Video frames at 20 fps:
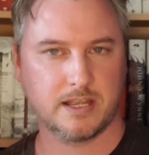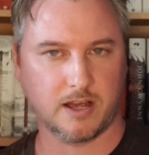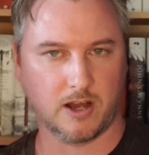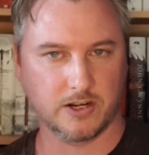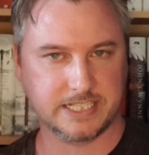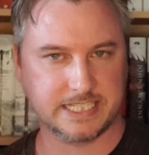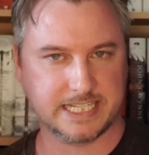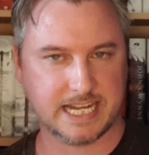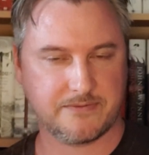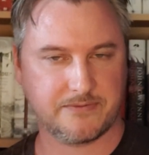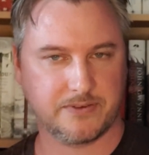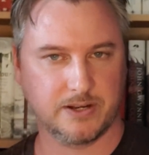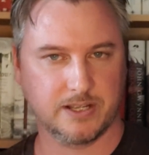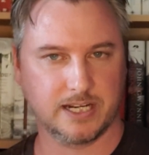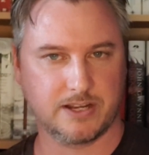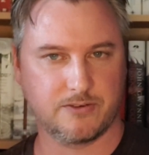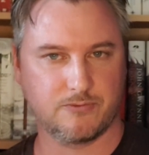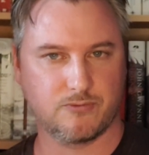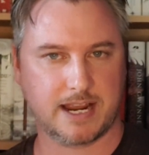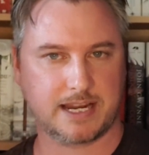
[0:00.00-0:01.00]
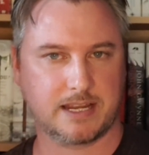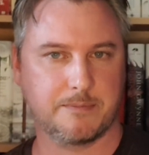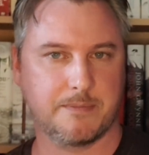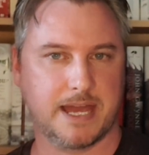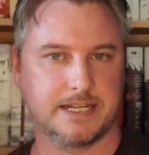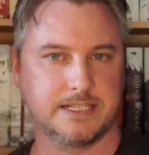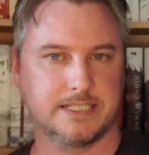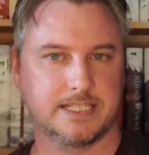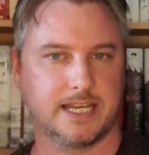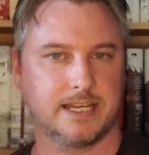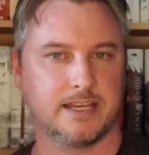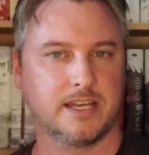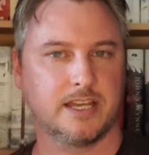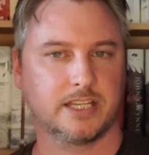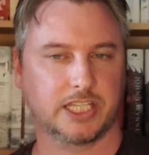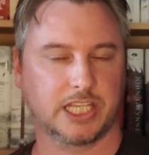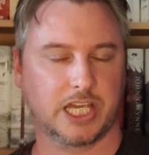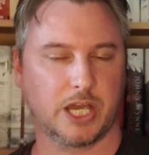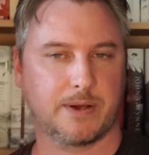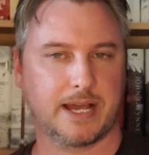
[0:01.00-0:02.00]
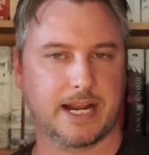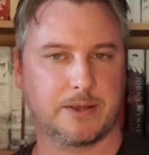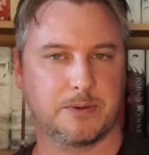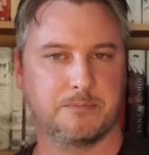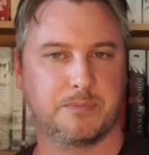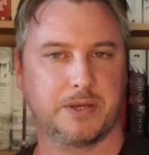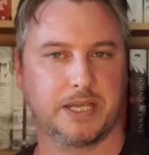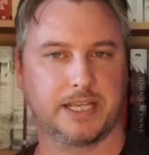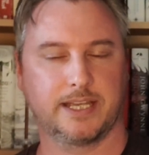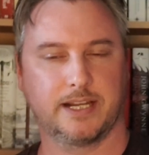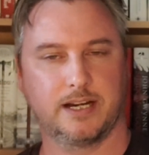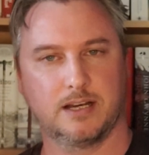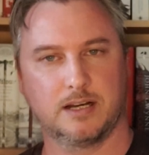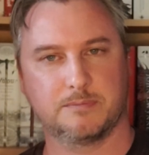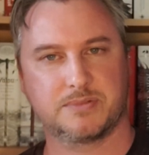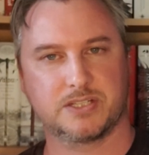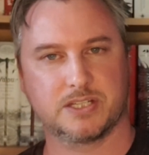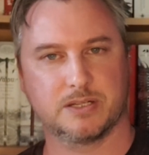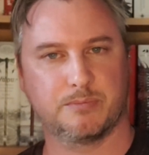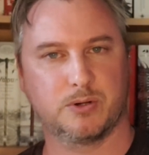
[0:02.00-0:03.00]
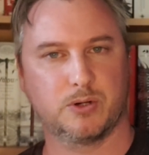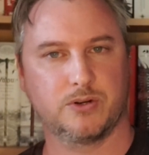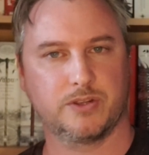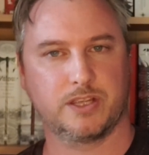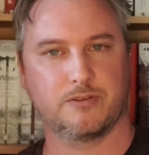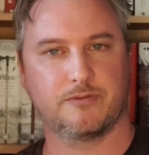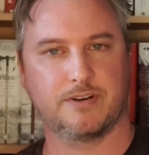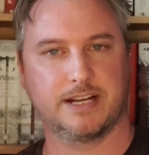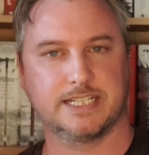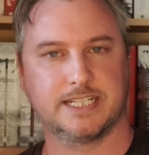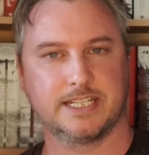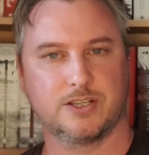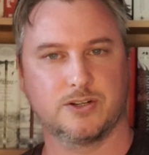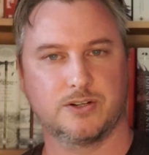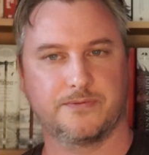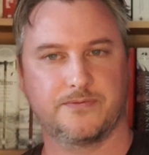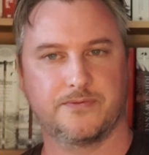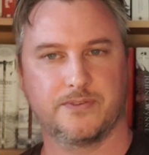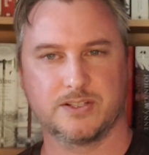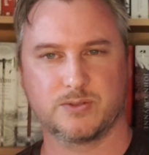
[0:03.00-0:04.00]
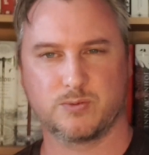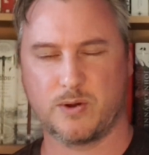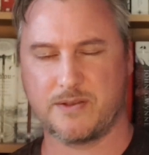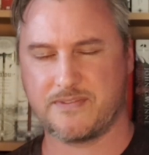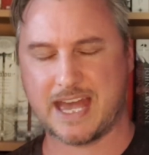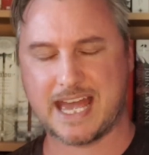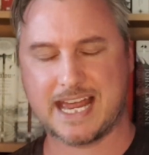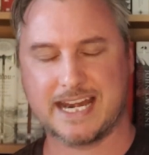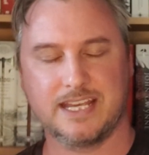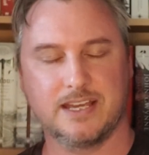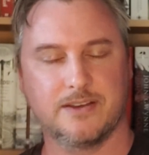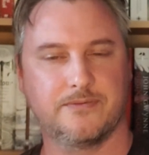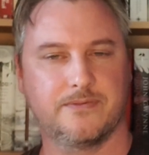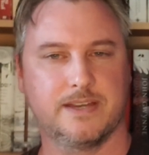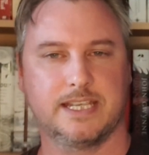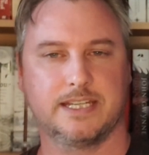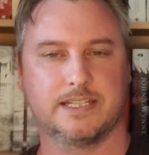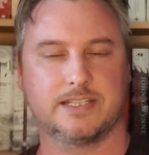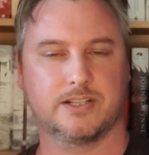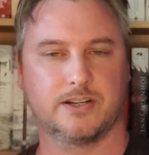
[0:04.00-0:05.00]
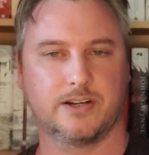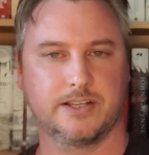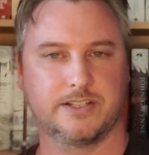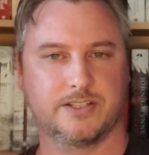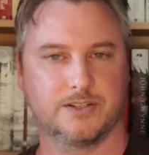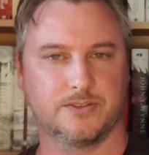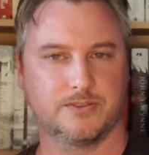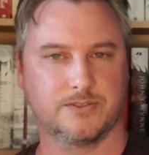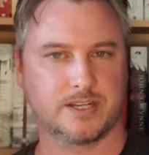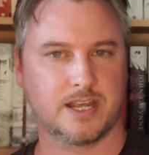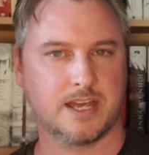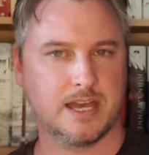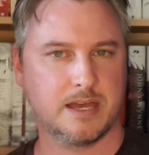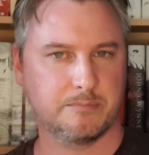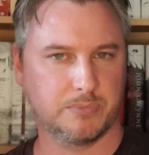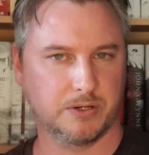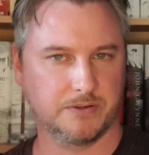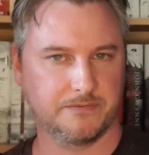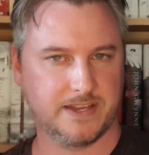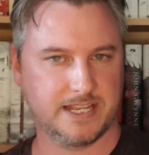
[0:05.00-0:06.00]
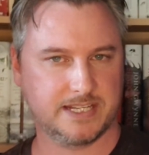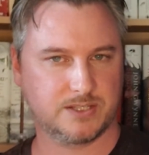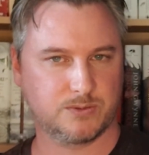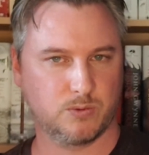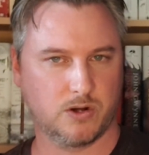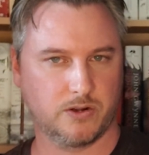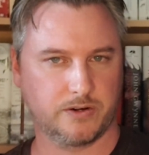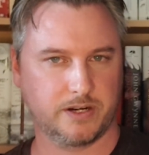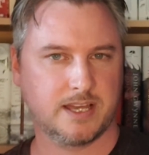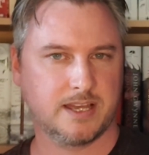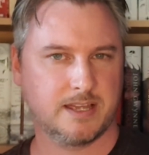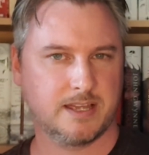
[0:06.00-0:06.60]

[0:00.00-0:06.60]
I definitely recommend it. Go out and pick it up, support your indie authors with any of these titles, but this one